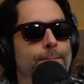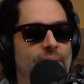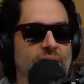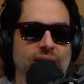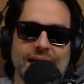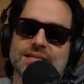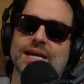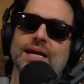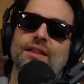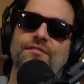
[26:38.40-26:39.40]
but let's
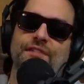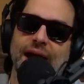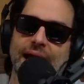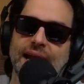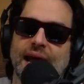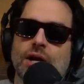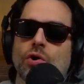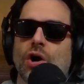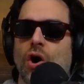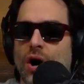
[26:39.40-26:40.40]
get in the van and
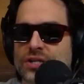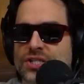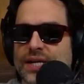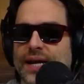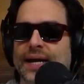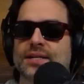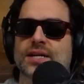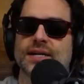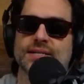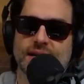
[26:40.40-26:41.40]
go to Austin and it's
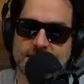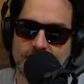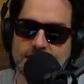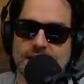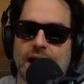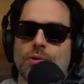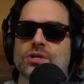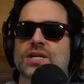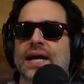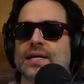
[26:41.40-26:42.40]
going to take 6
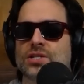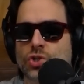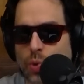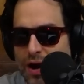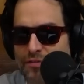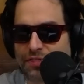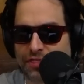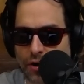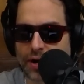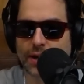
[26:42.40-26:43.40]
hours and it's
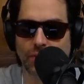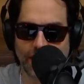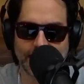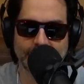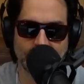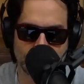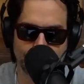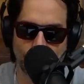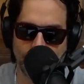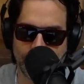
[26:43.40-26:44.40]
12:30 already at this
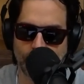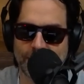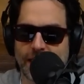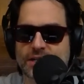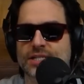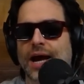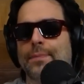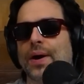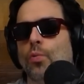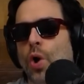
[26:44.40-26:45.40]
point and we got to
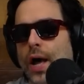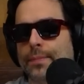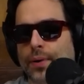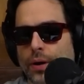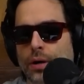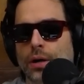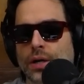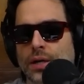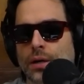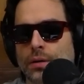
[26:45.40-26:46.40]
stop at Whataburger,
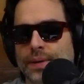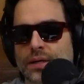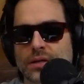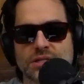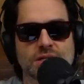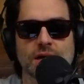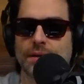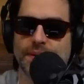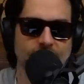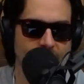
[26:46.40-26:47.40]
you know, because it's going
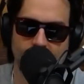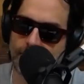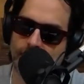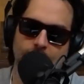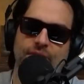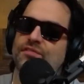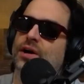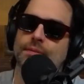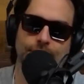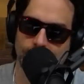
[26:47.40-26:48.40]
to be there and I'm a
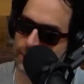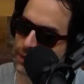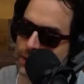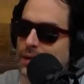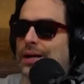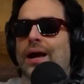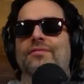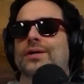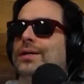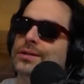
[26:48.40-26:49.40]
fucking pig. And I'm going to
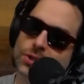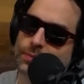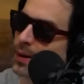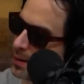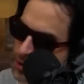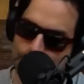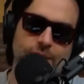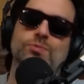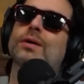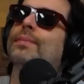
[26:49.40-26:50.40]
have to eat two burgers
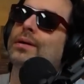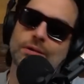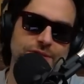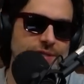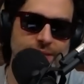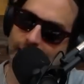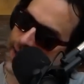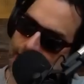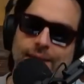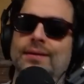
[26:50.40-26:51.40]
because one burger is a
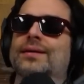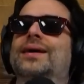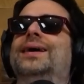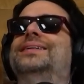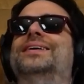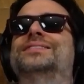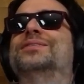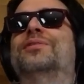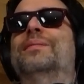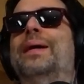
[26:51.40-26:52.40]
snack and it
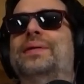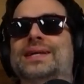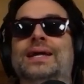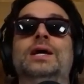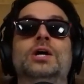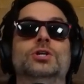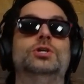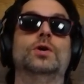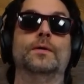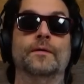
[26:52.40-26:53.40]
doesn't calm appetite.
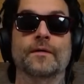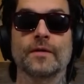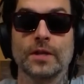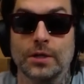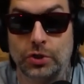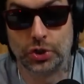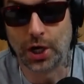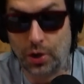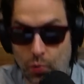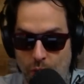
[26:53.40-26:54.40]
Dude.
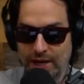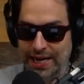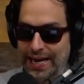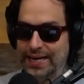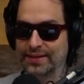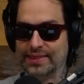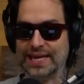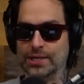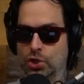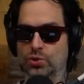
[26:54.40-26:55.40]
So we get in the
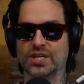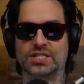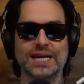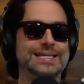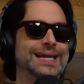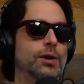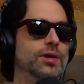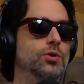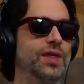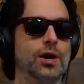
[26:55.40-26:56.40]
thing, dude, the seats not
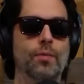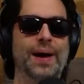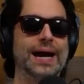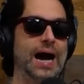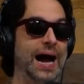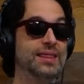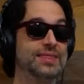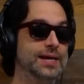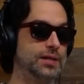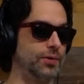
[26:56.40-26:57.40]
only do they go back, I
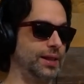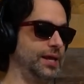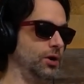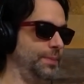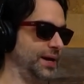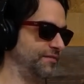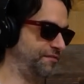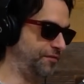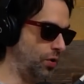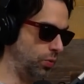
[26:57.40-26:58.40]
think they're a little bit
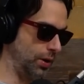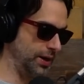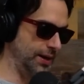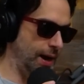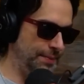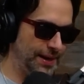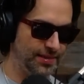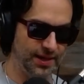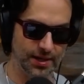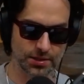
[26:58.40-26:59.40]
forward. I'm
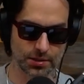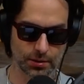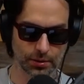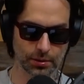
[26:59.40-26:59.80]
like this.